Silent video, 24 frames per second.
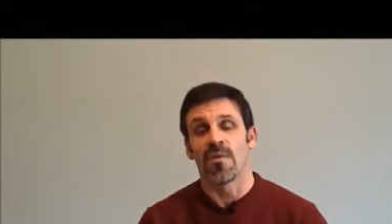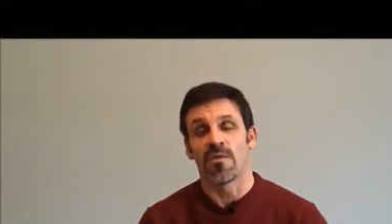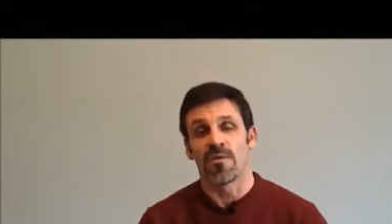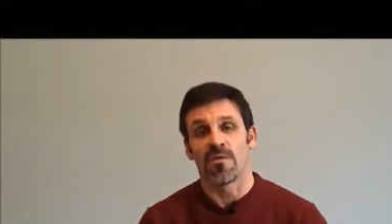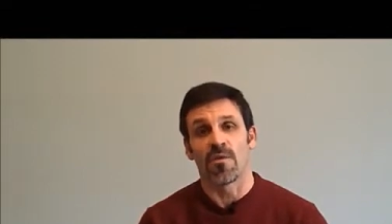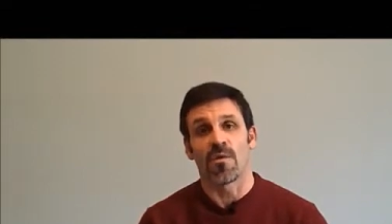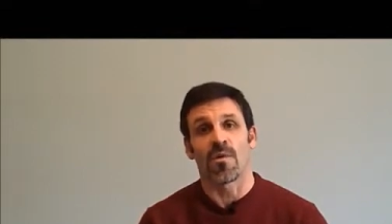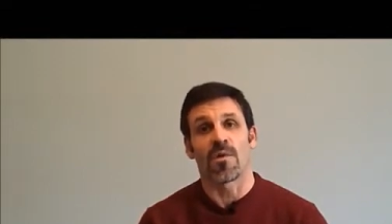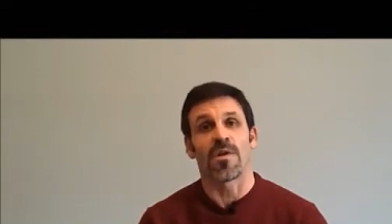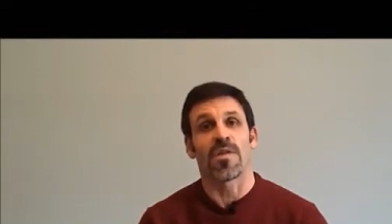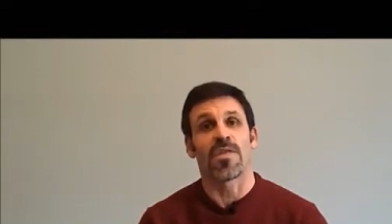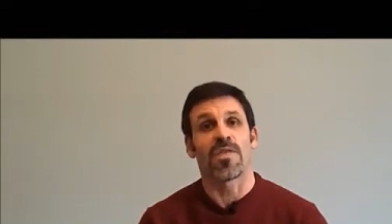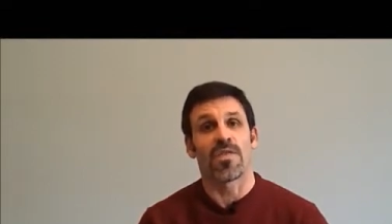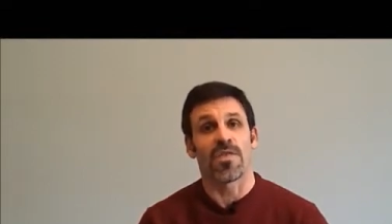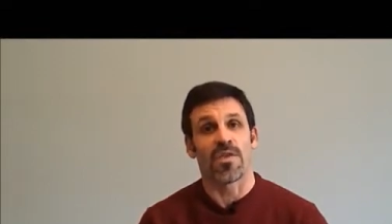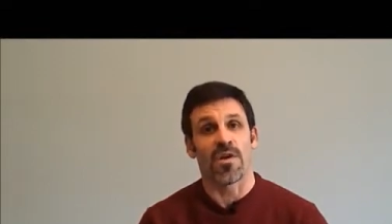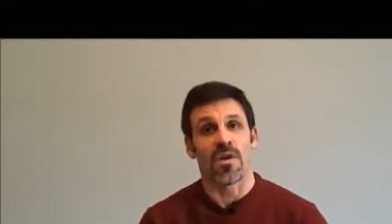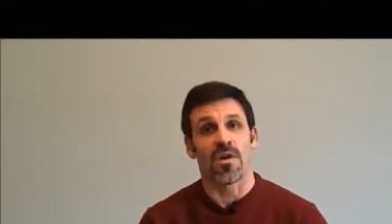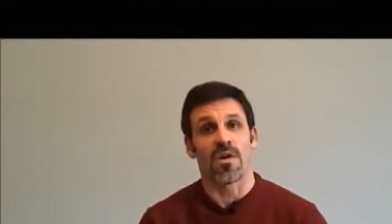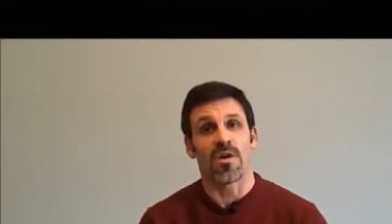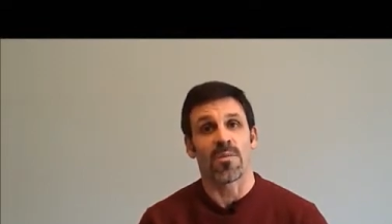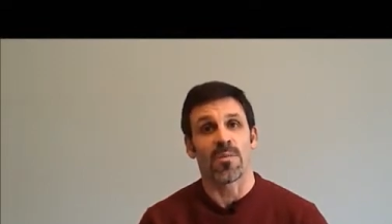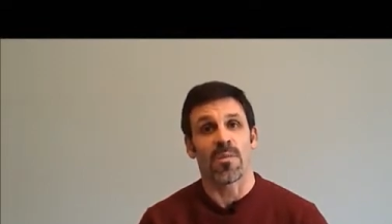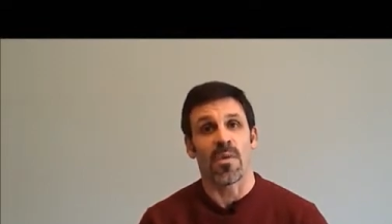before a
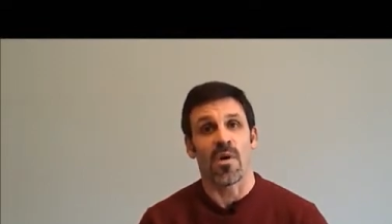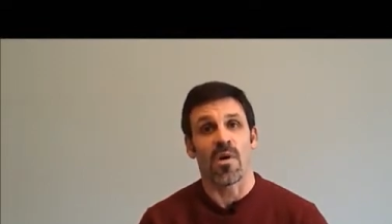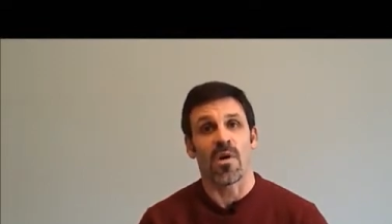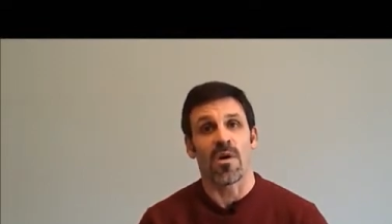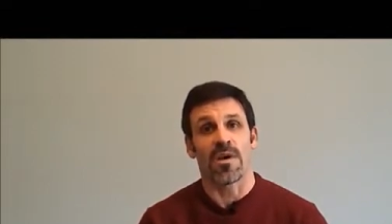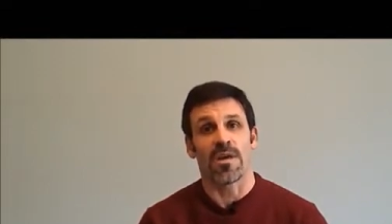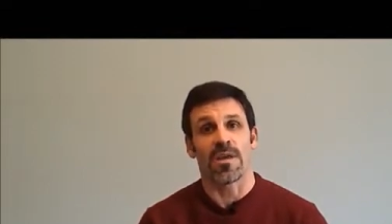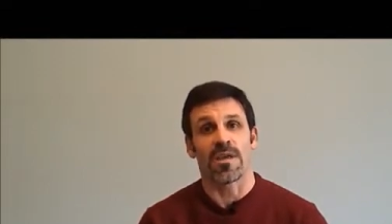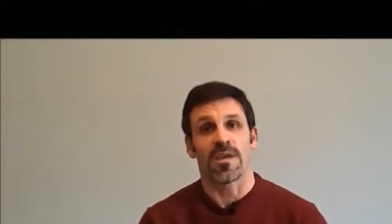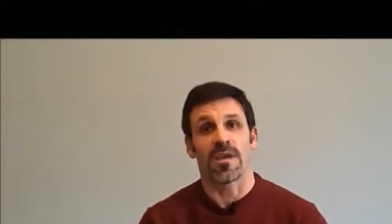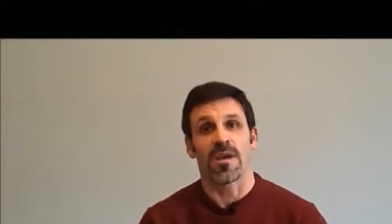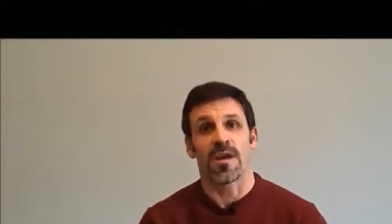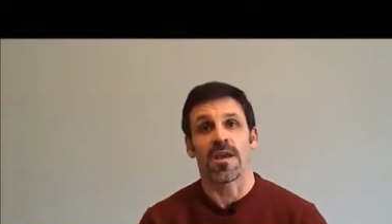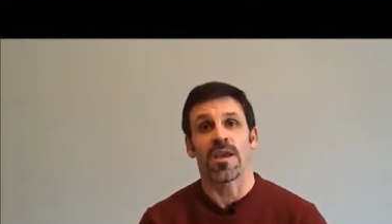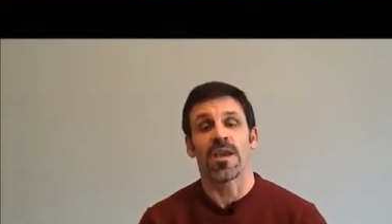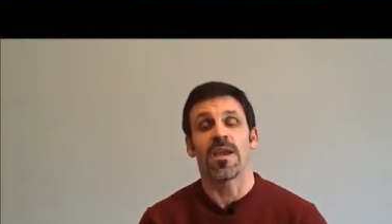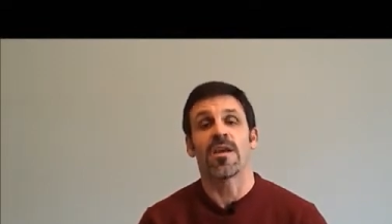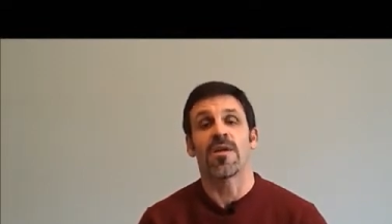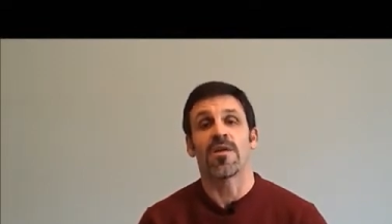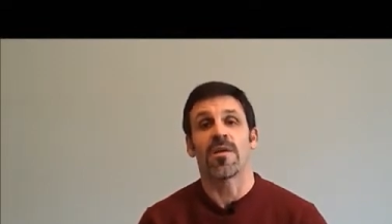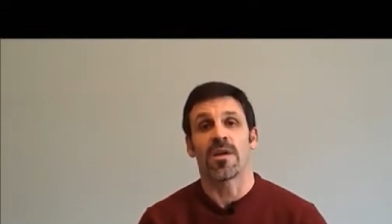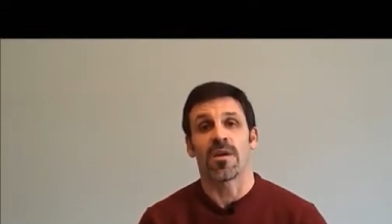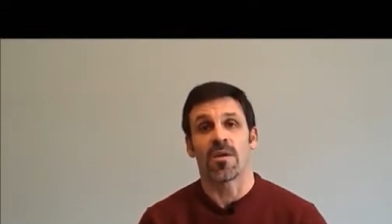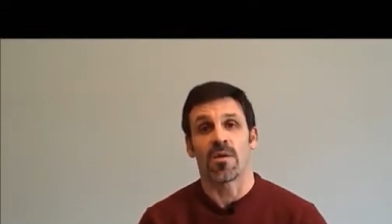third party, a
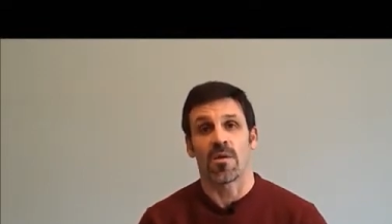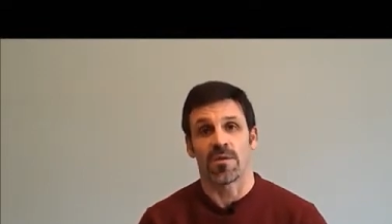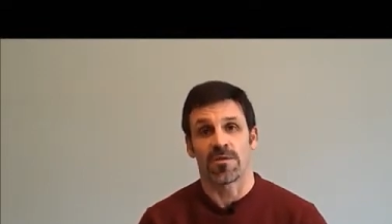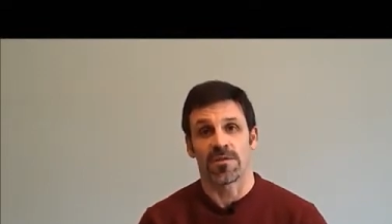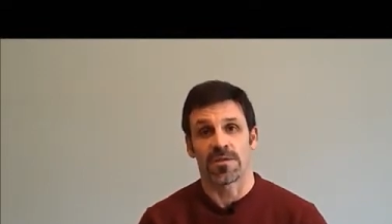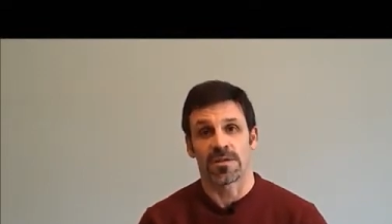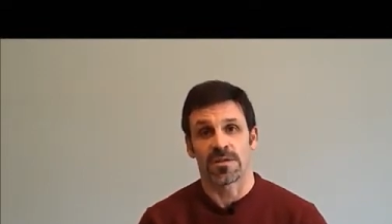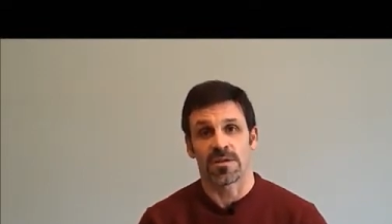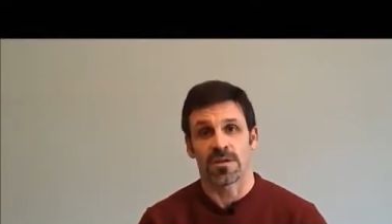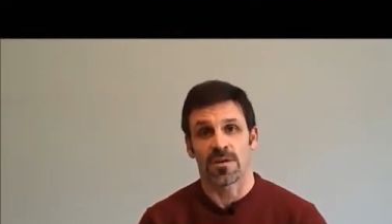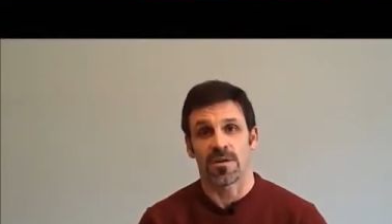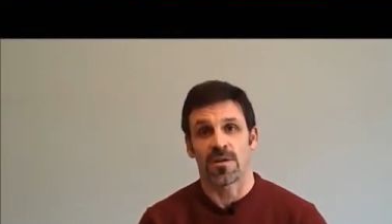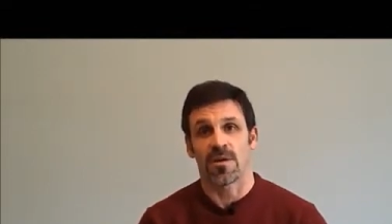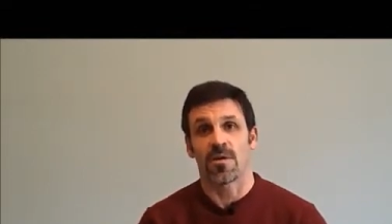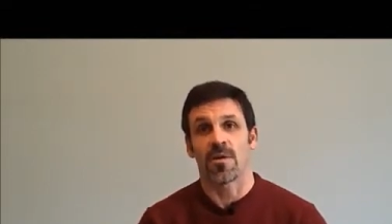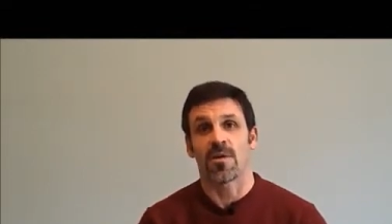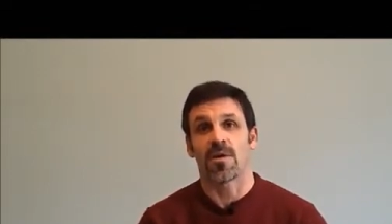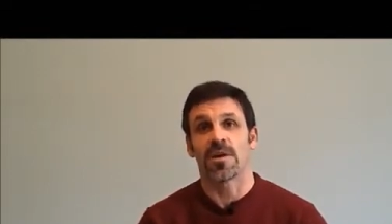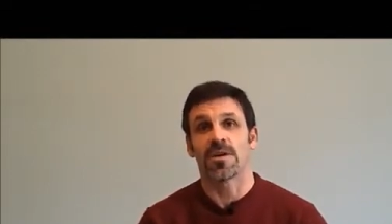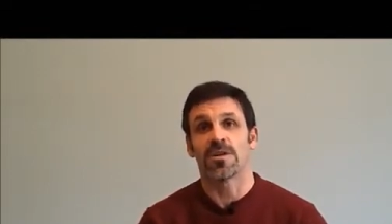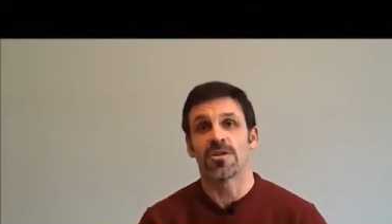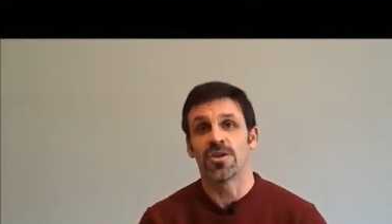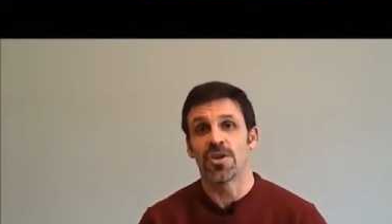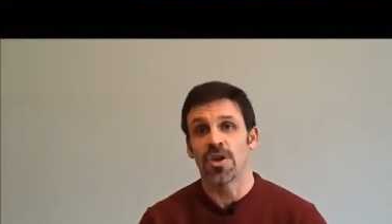hearing officer
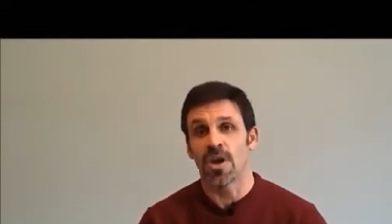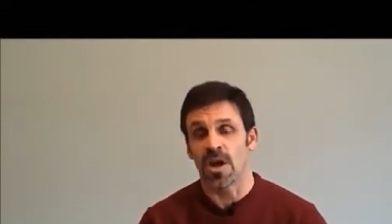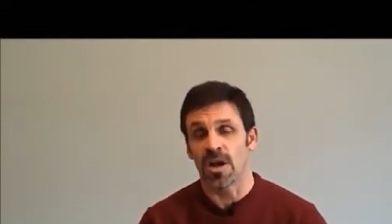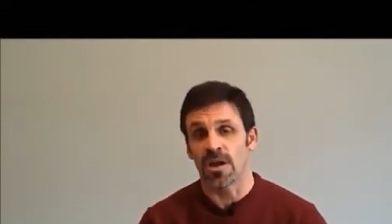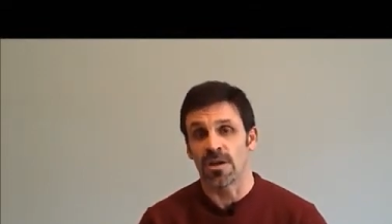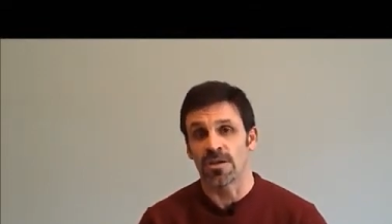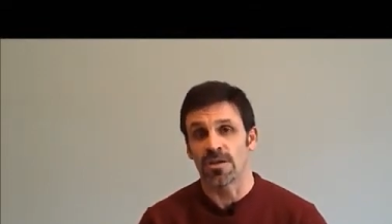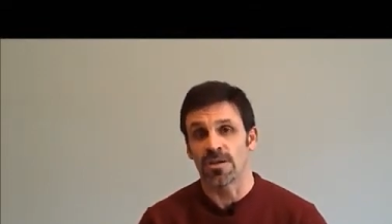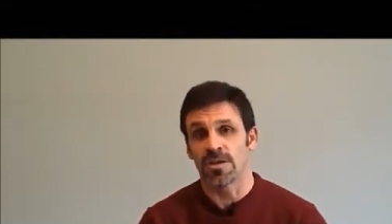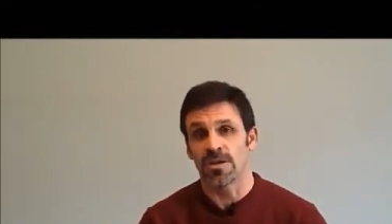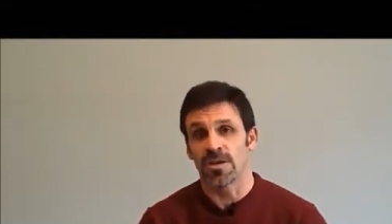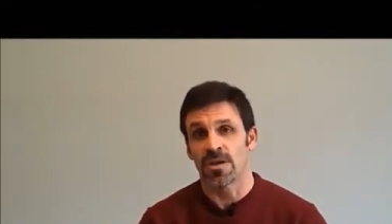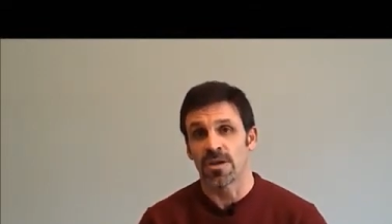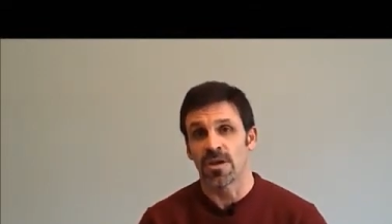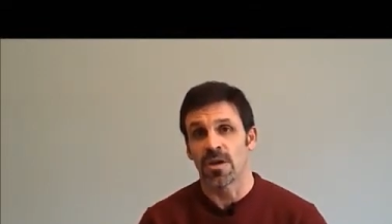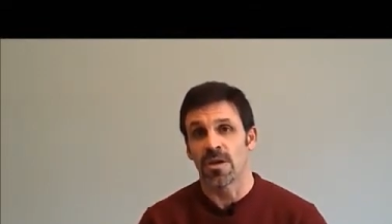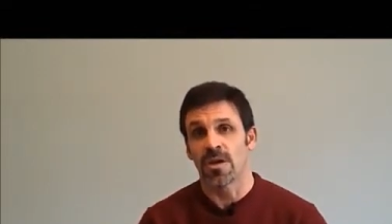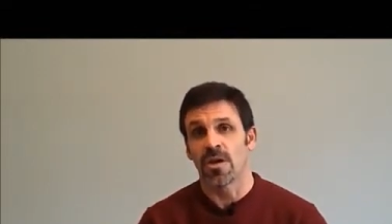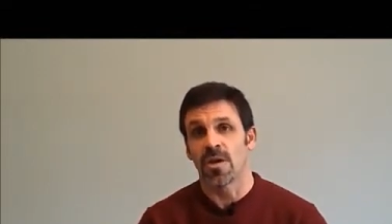or a judge,